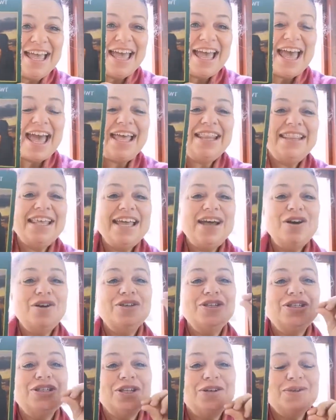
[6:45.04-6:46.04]
And they
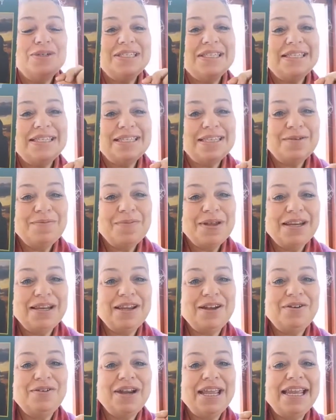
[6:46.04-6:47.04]
are so
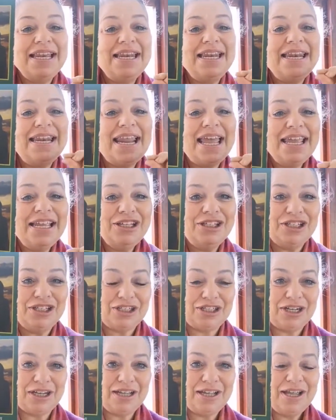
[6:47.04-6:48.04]
similar in
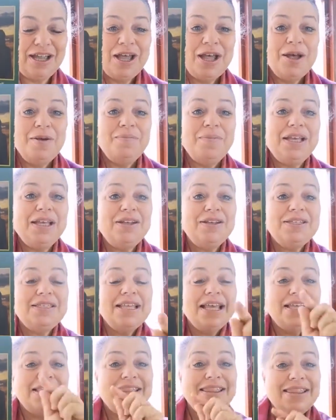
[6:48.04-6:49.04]
nature,
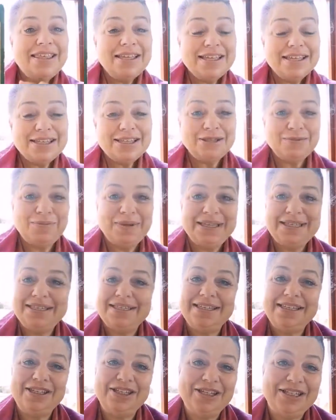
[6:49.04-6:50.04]
because this
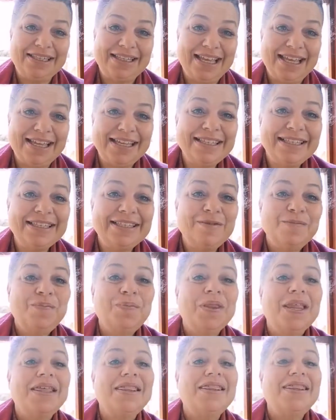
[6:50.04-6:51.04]
message says
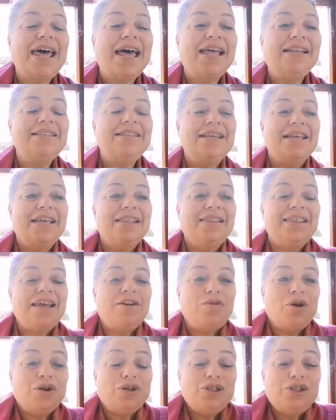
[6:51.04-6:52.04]
that
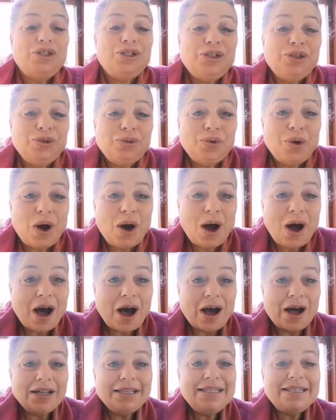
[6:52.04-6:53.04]
there are two
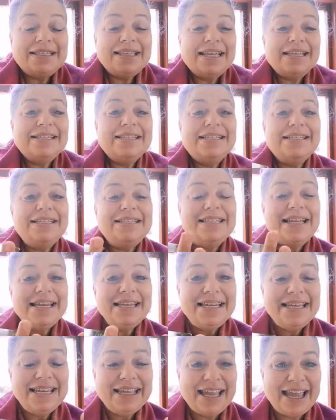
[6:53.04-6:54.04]
hearts that's
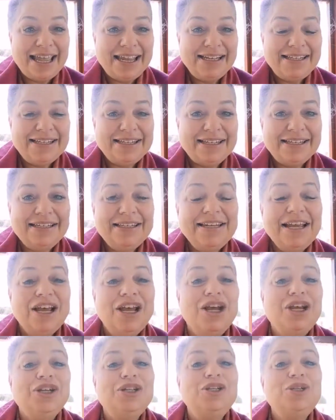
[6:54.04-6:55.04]
dedicated
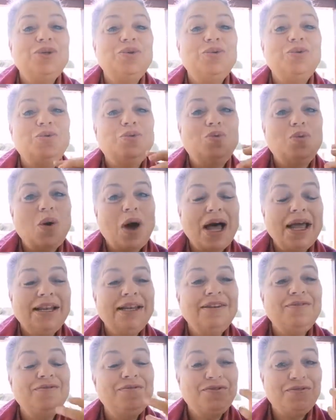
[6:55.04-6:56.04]
to
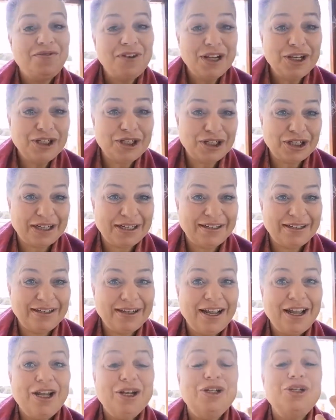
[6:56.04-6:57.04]
one vision,
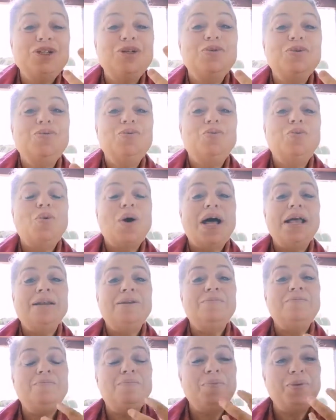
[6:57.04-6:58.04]
to
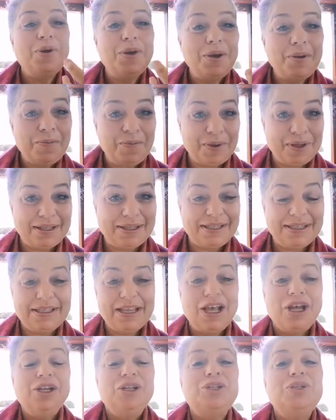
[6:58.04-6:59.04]
one purpose,
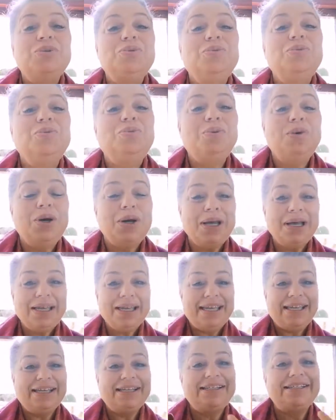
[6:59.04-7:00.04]
to
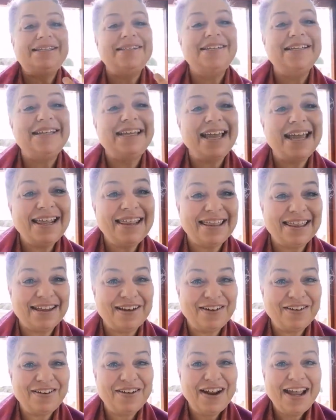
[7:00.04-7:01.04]
working
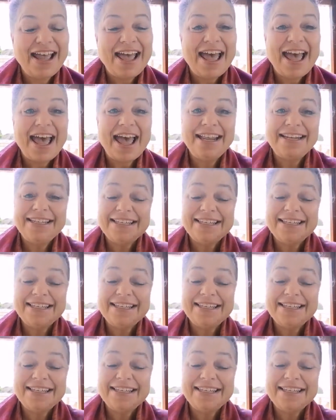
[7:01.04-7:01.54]
together. And